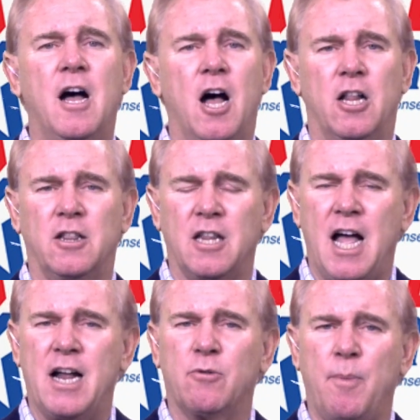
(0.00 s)
A
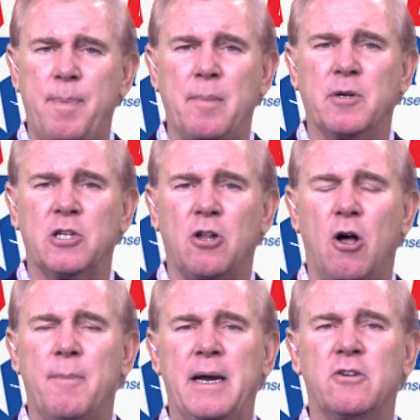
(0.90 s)
lot of Republican
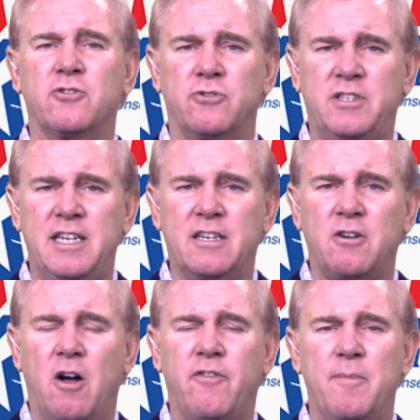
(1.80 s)
lawmakers are ticked
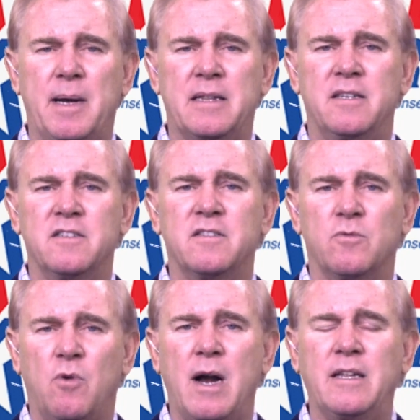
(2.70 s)
off about this,
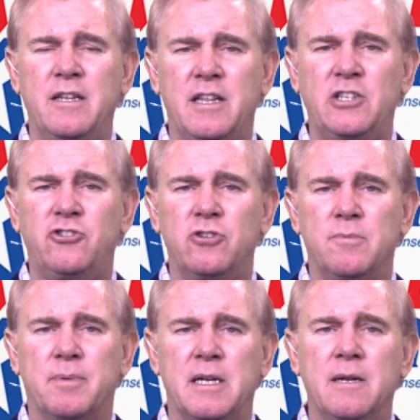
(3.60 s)
and rightly they
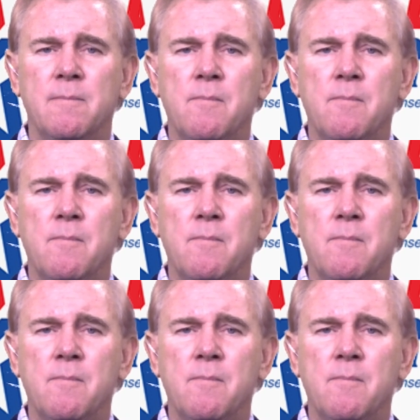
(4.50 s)
should be.